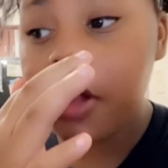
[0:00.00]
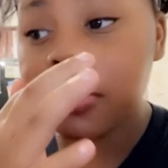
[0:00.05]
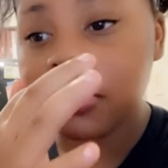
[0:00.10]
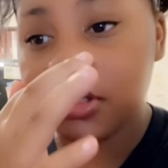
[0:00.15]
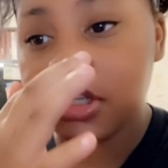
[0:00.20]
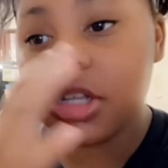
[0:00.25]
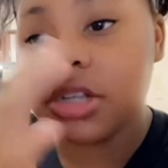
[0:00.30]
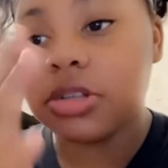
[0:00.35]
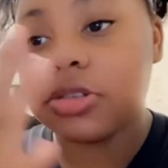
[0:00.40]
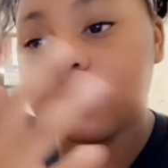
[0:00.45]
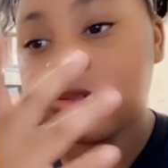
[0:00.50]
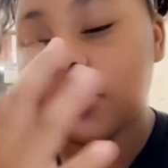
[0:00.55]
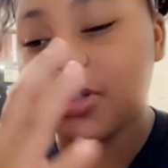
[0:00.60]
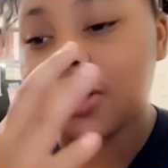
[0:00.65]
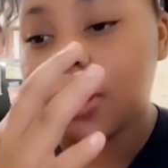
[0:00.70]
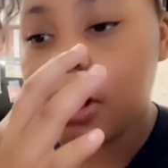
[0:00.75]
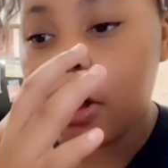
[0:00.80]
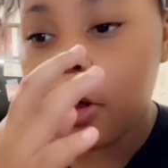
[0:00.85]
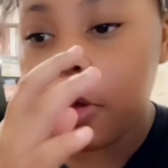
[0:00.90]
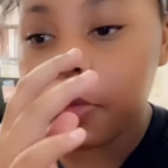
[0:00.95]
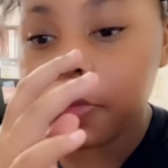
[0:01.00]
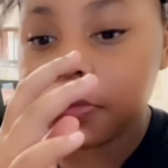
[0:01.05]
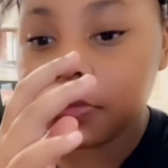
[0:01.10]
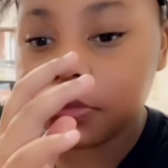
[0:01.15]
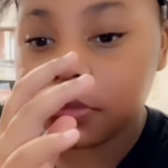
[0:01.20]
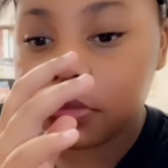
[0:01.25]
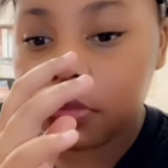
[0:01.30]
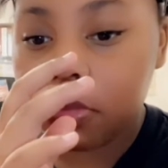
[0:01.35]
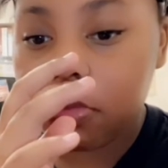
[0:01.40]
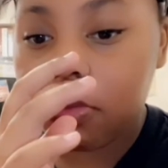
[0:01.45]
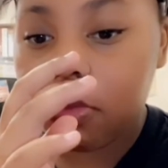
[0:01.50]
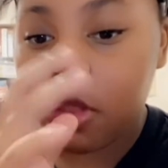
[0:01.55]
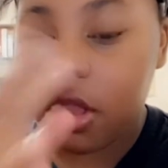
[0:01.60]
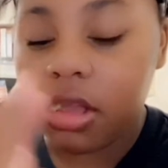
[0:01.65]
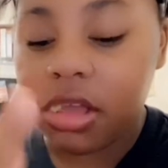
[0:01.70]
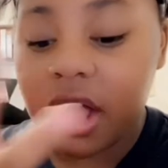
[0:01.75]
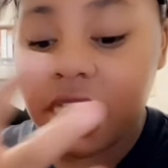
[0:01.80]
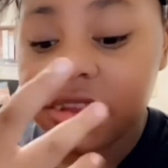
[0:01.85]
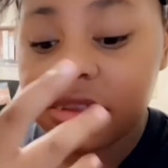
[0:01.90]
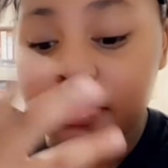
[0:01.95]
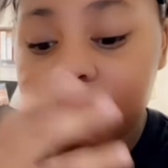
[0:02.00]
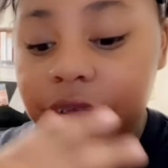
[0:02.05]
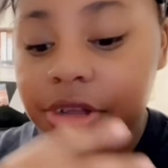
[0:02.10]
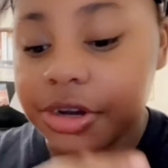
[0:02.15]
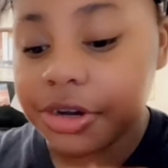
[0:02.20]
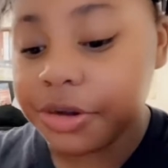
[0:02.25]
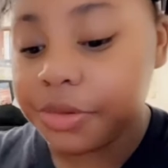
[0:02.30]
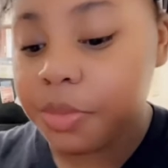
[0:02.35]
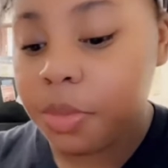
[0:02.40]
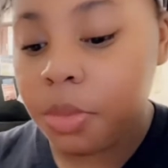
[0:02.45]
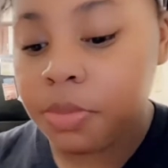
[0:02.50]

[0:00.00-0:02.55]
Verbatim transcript: Need a little salt, block the butter.